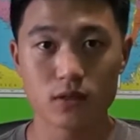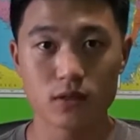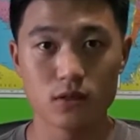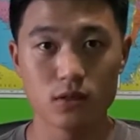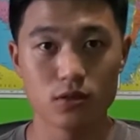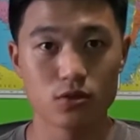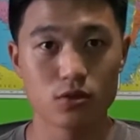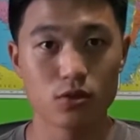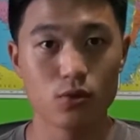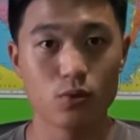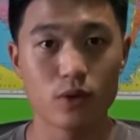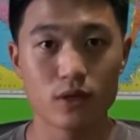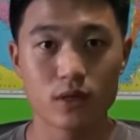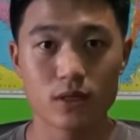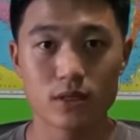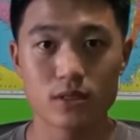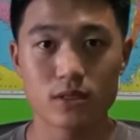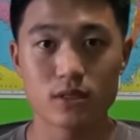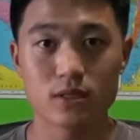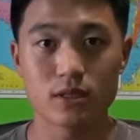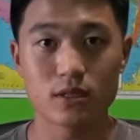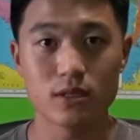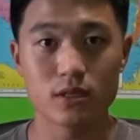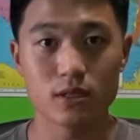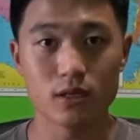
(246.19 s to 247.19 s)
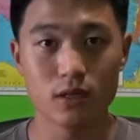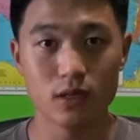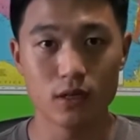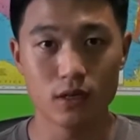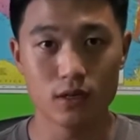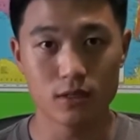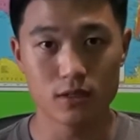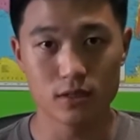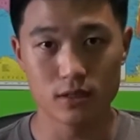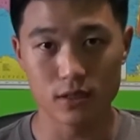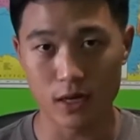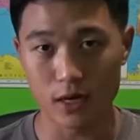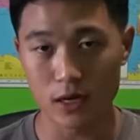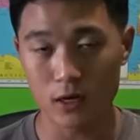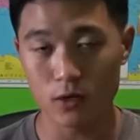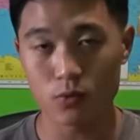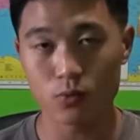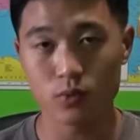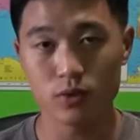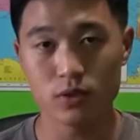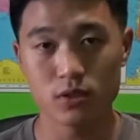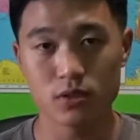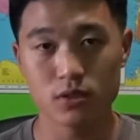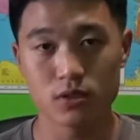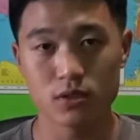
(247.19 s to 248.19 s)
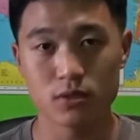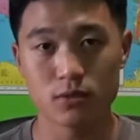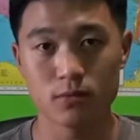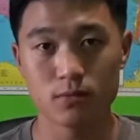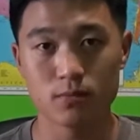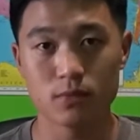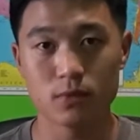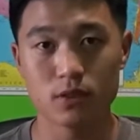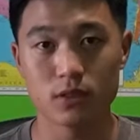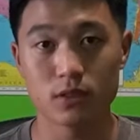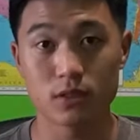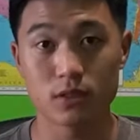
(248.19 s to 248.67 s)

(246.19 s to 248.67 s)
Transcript: so we could see Zion Williamson